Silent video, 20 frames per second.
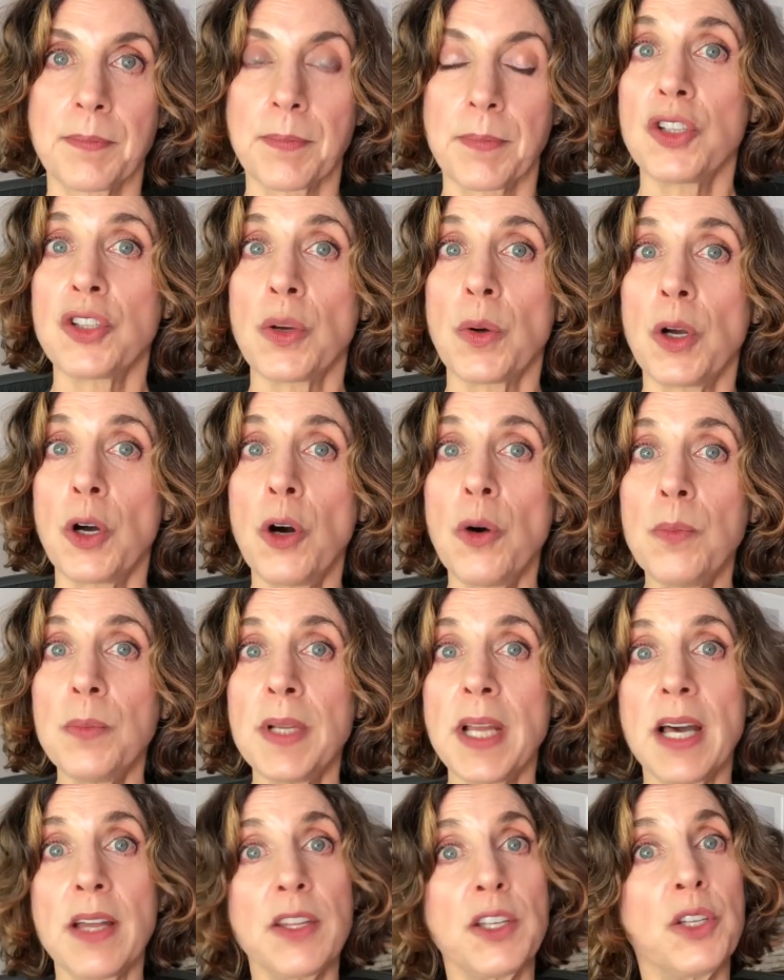So I hope
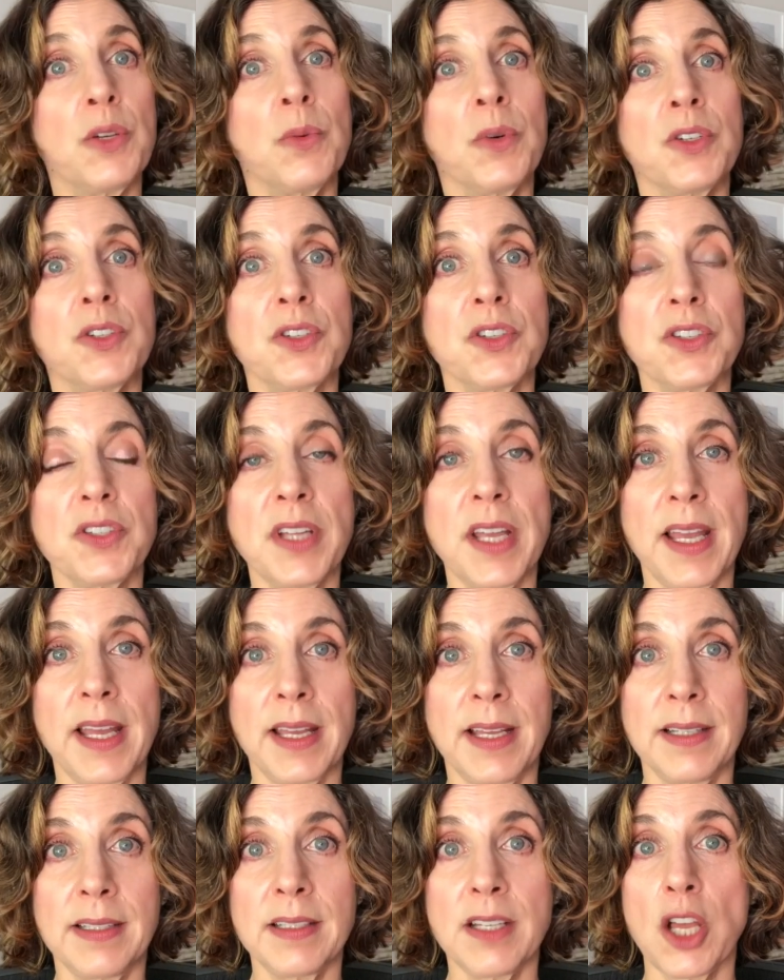now that you
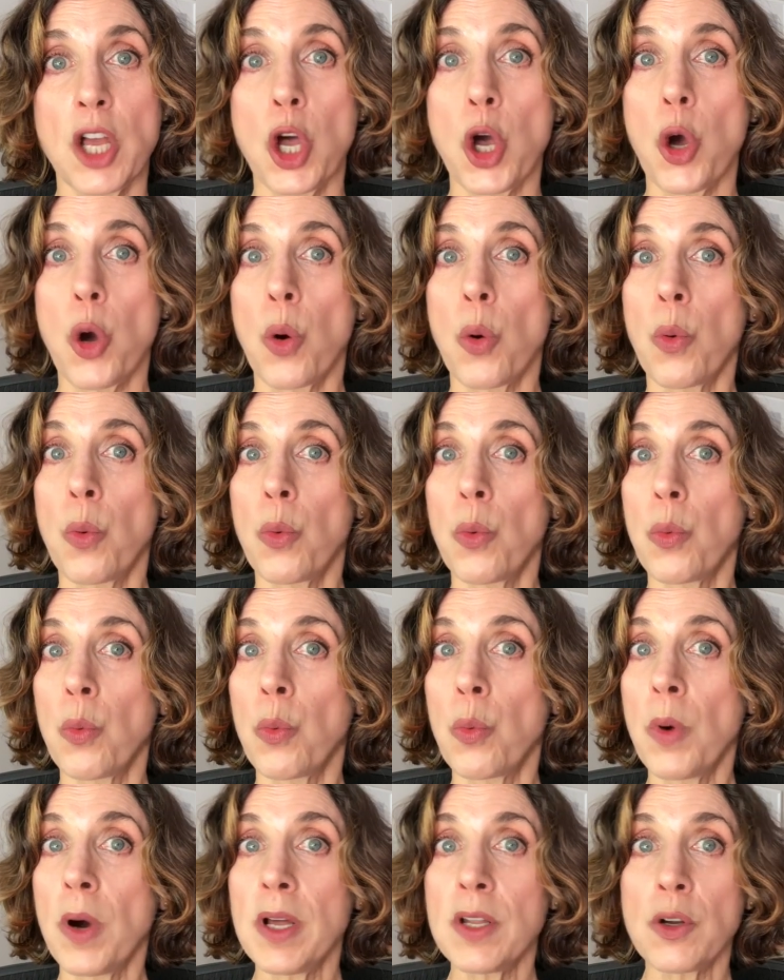understand
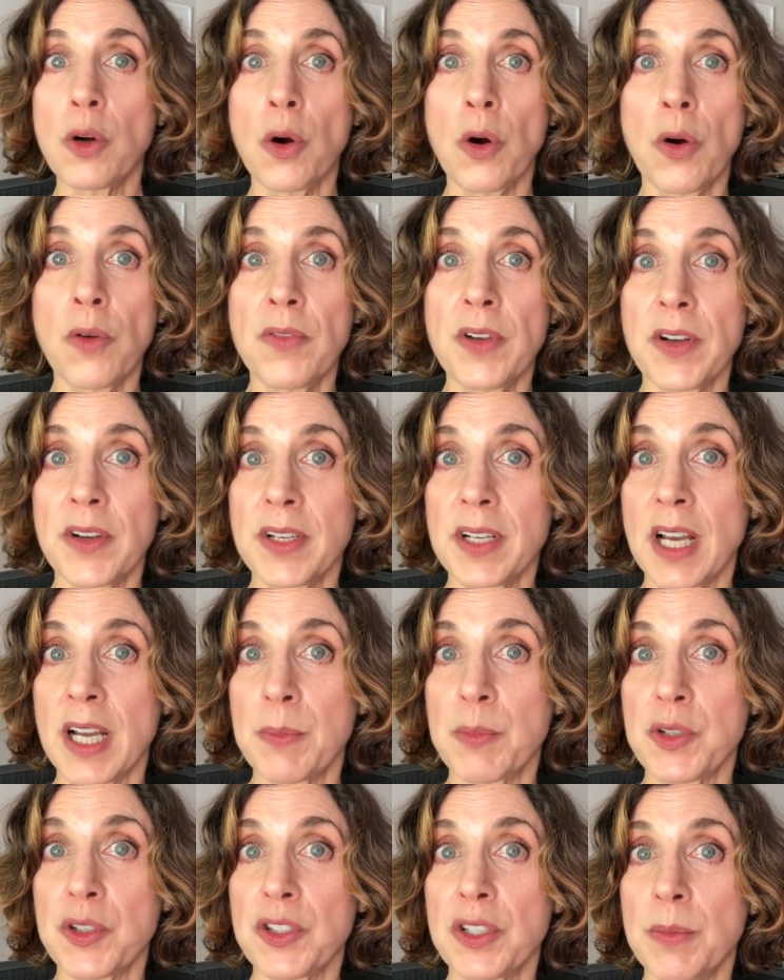what ovarian
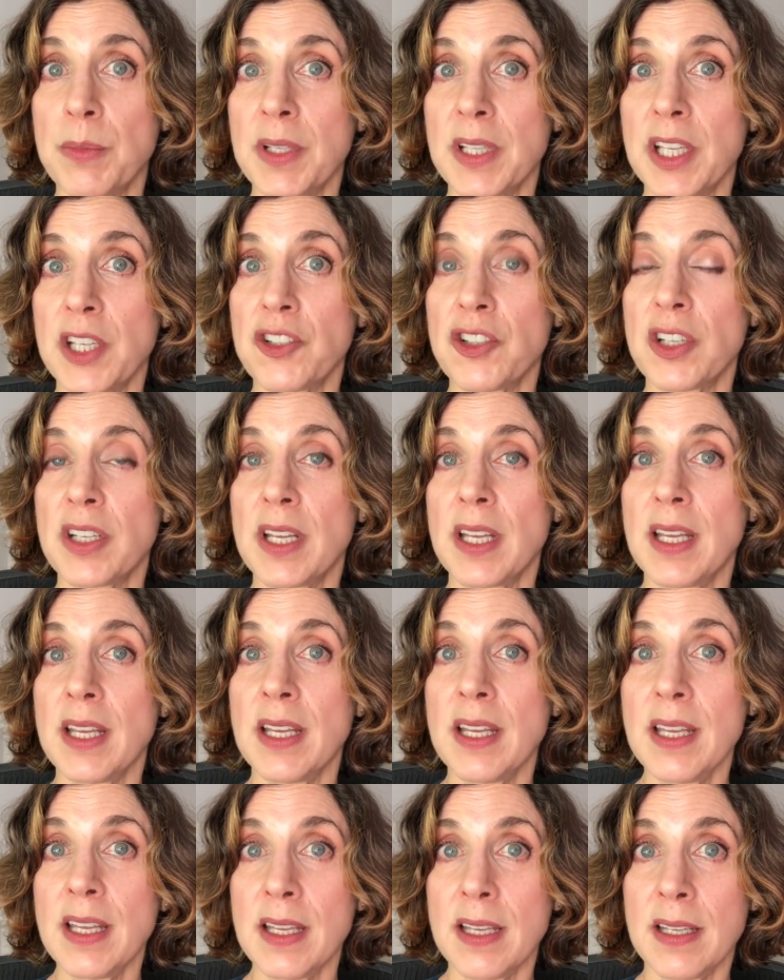hyperstimulation
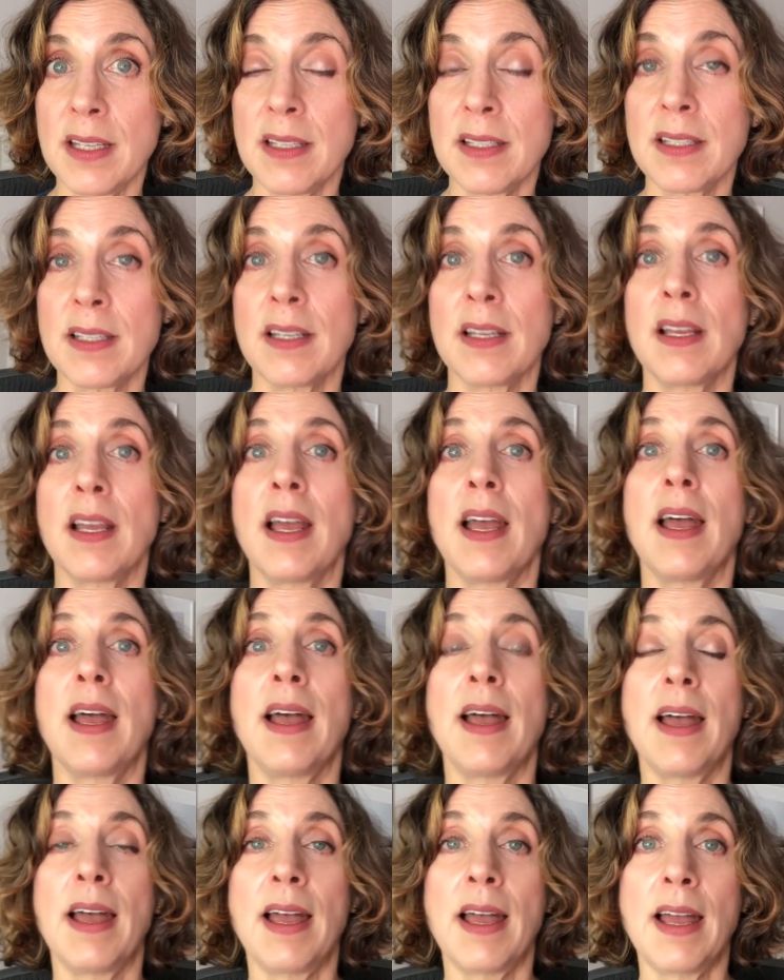is
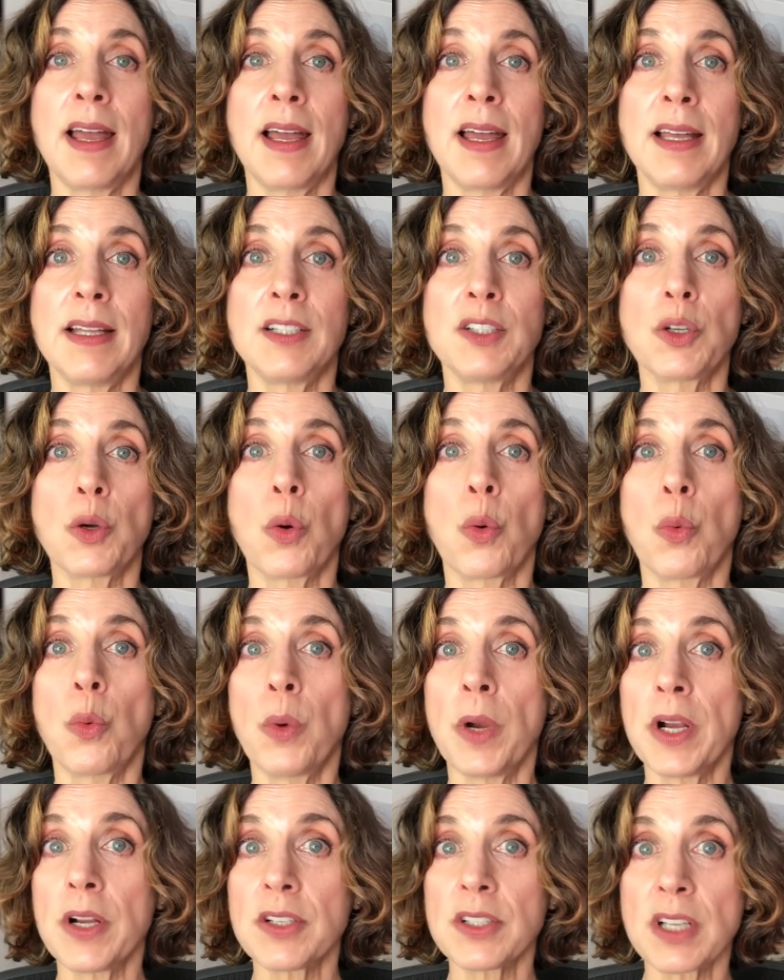and
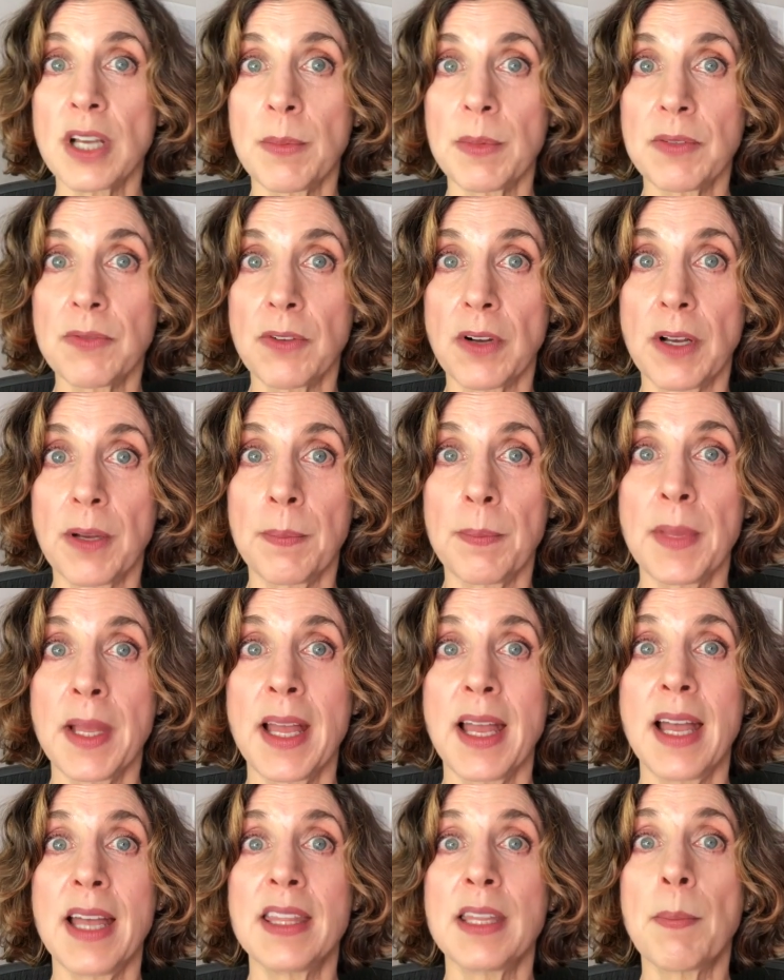where it's coming from
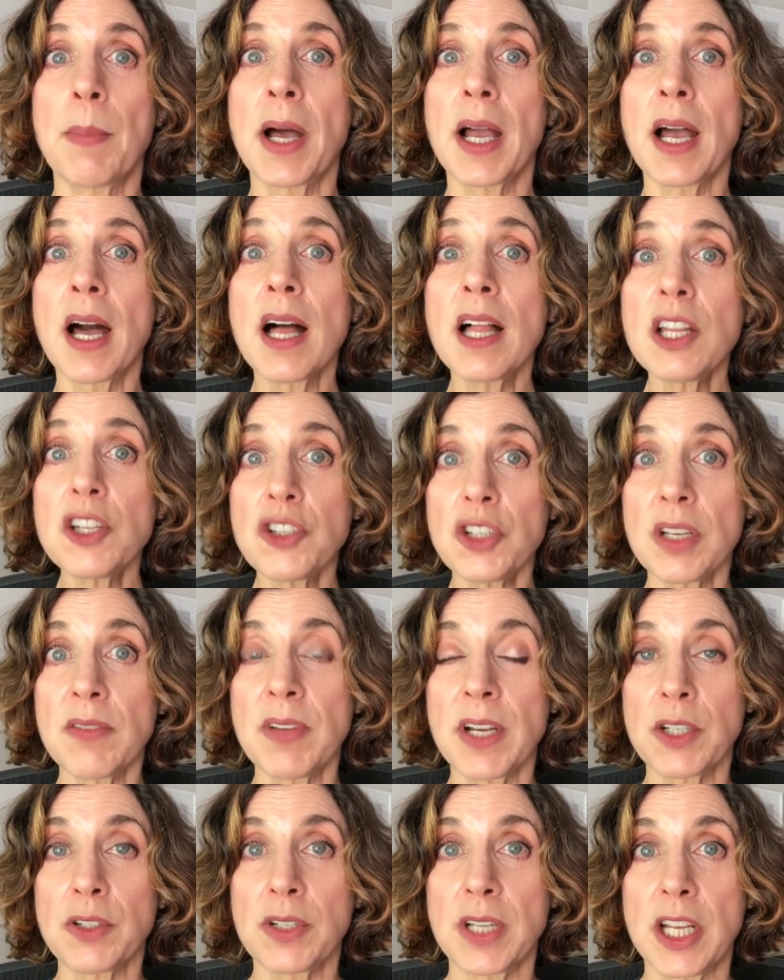and the biology
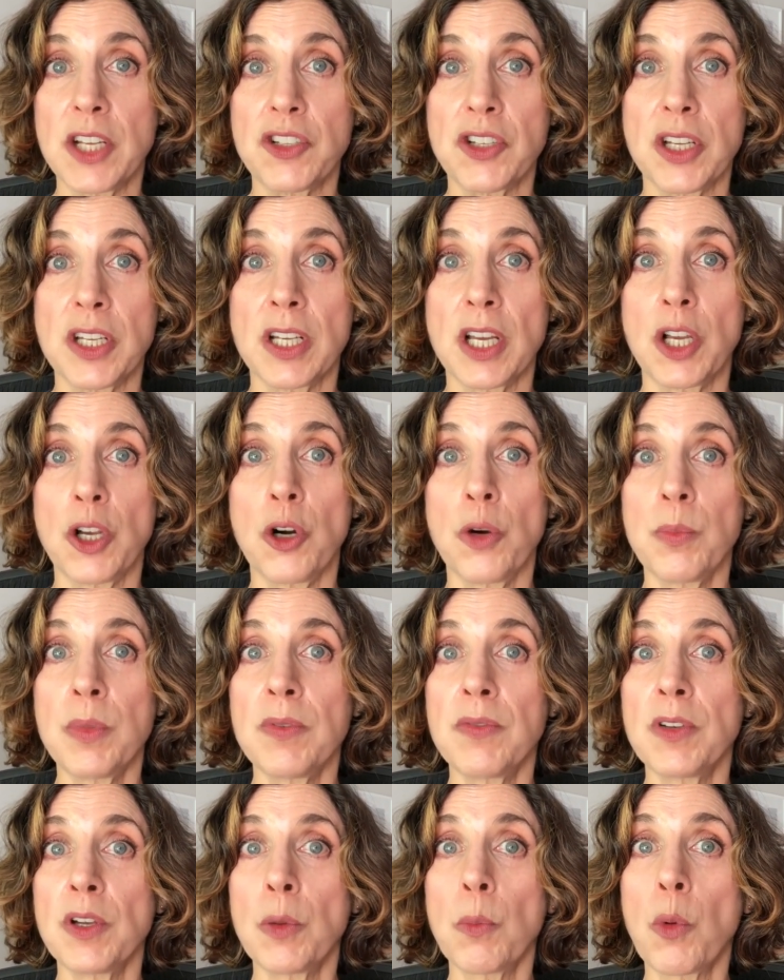of egg donation, I hope
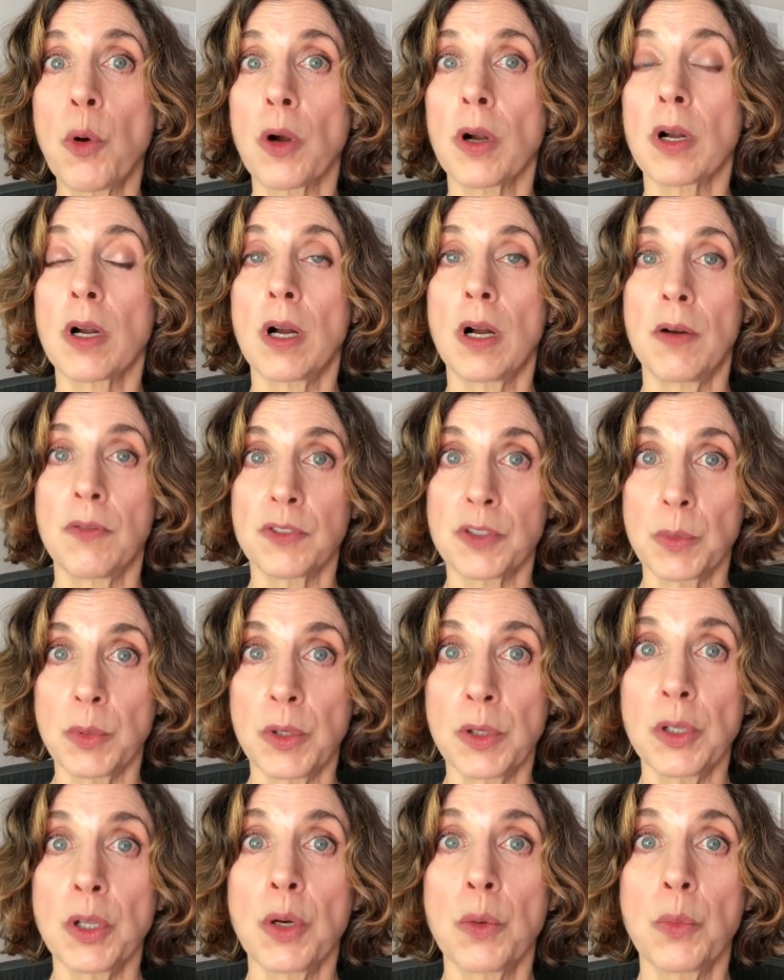you feel more
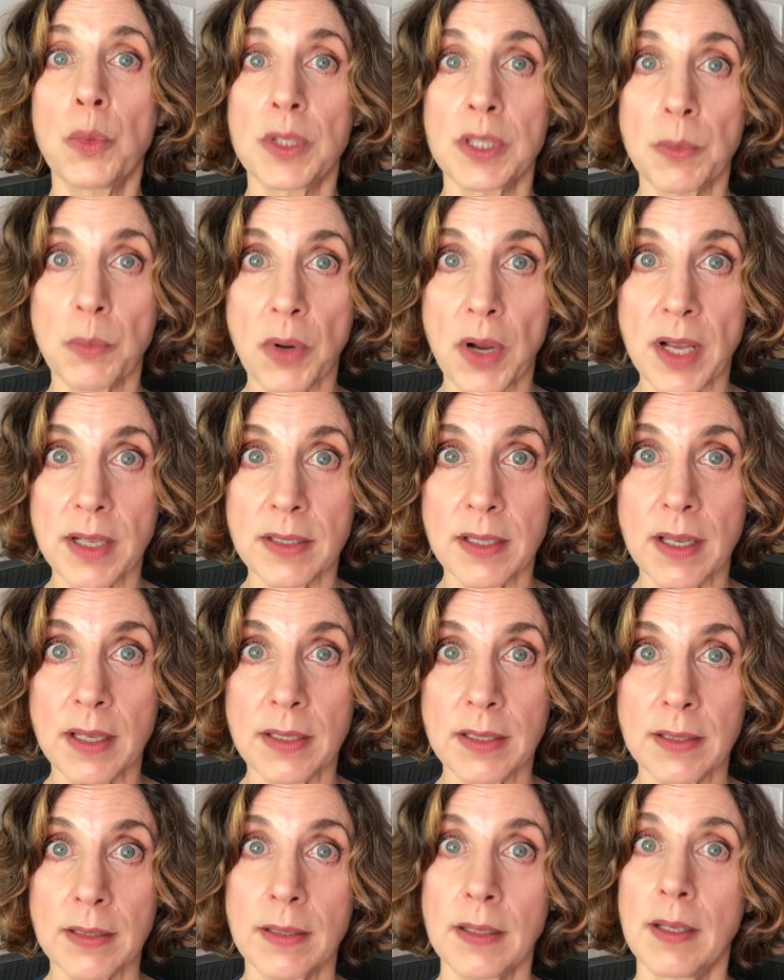comfortable with the
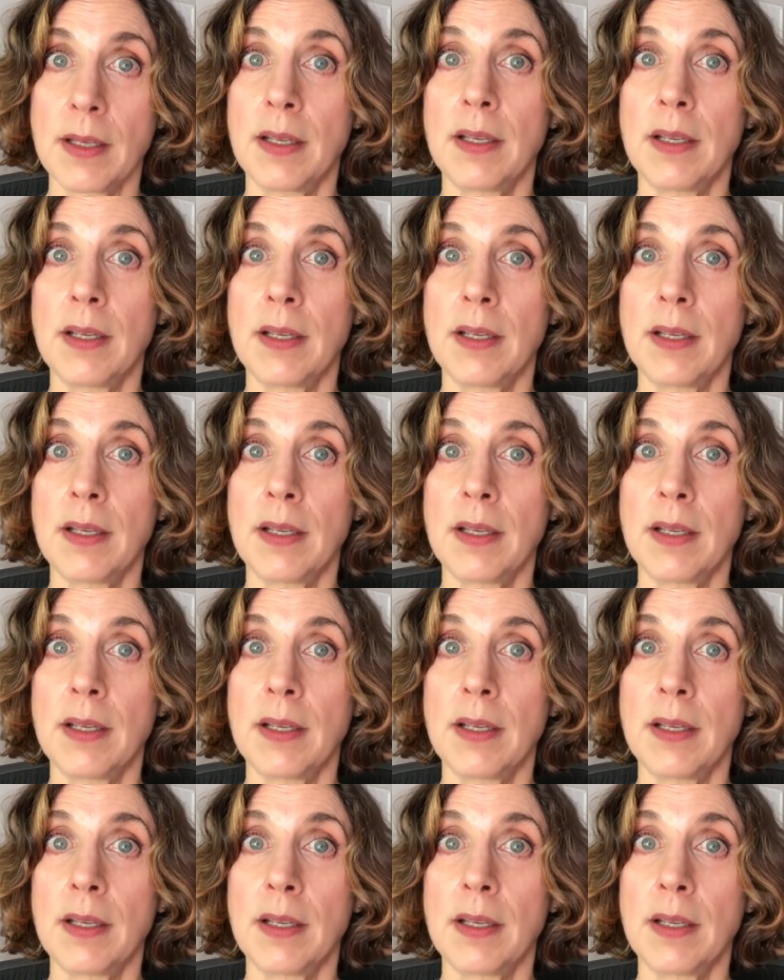process.